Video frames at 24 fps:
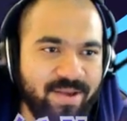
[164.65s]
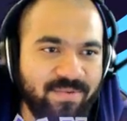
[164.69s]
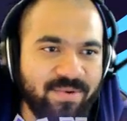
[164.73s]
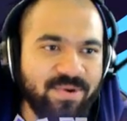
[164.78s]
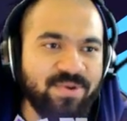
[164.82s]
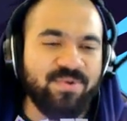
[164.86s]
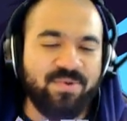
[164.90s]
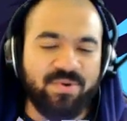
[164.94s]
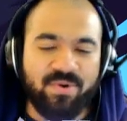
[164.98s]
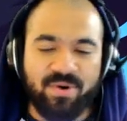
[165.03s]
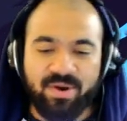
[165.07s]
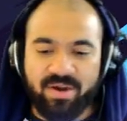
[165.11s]

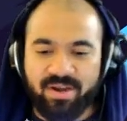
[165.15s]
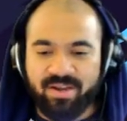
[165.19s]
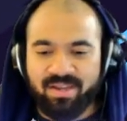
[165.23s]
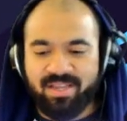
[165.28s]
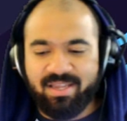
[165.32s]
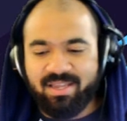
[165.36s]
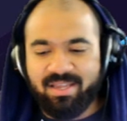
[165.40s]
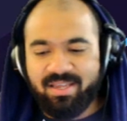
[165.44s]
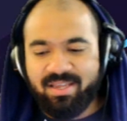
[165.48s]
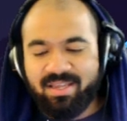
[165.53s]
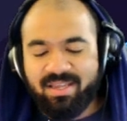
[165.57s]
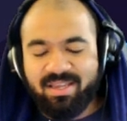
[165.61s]
Woo.
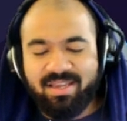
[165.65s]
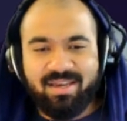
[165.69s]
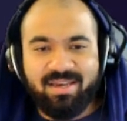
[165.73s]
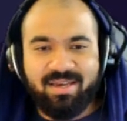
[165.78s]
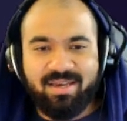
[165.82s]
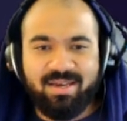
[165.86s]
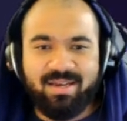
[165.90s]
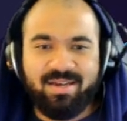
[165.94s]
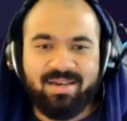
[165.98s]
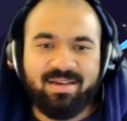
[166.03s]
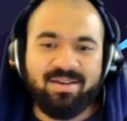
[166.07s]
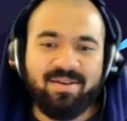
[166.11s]

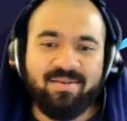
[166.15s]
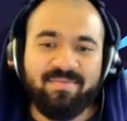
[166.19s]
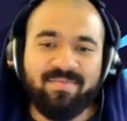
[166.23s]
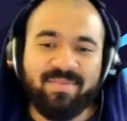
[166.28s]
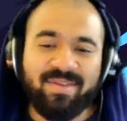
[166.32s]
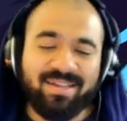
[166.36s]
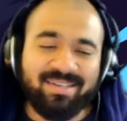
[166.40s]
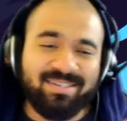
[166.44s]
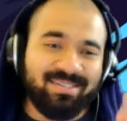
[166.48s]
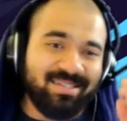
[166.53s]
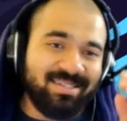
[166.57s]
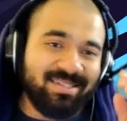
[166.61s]
I'm
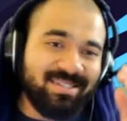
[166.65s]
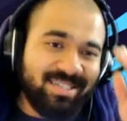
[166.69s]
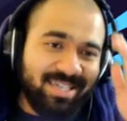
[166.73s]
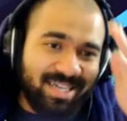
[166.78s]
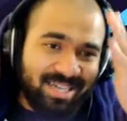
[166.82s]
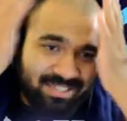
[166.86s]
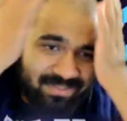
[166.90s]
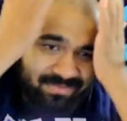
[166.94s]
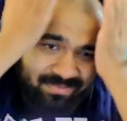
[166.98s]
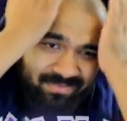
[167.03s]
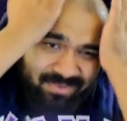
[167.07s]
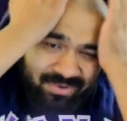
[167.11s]
not done
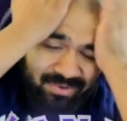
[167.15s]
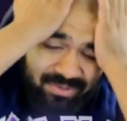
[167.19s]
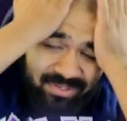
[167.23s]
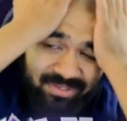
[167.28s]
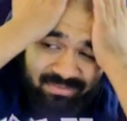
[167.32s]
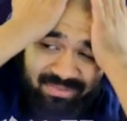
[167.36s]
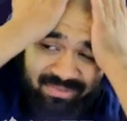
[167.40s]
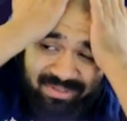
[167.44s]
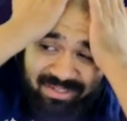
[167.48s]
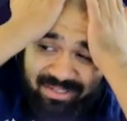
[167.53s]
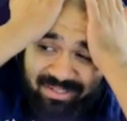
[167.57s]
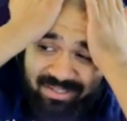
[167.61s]
catching
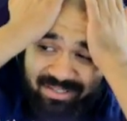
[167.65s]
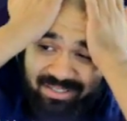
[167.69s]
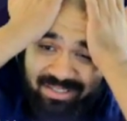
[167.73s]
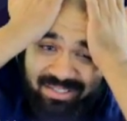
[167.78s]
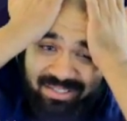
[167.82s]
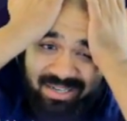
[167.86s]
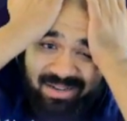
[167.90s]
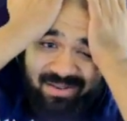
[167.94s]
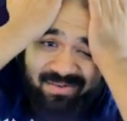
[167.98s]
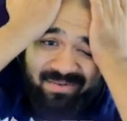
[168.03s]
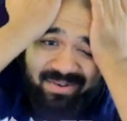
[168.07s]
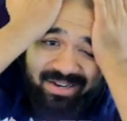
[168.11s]
Pokemon.
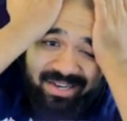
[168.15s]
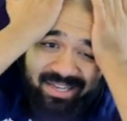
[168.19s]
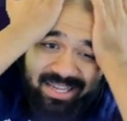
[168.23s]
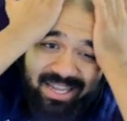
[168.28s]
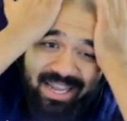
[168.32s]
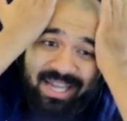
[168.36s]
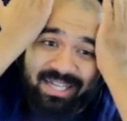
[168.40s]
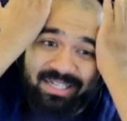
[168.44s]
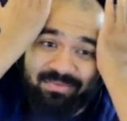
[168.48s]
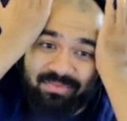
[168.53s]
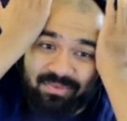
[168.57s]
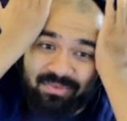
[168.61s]
I want to
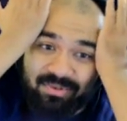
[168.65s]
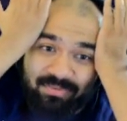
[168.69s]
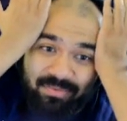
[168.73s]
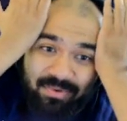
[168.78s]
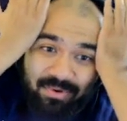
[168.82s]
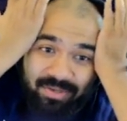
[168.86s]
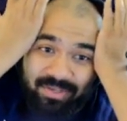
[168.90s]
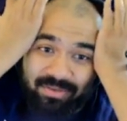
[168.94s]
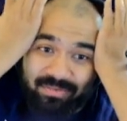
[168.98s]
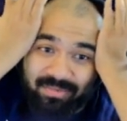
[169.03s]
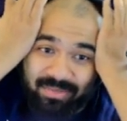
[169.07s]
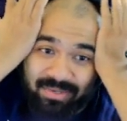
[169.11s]
catch more
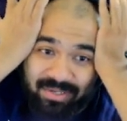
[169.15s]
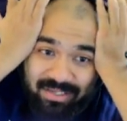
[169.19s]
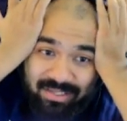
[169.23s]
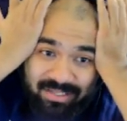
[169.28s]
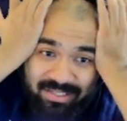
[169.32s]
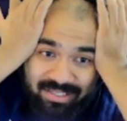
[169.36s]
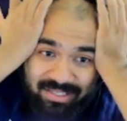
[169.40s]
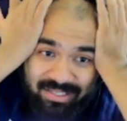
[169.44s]
Pokemon.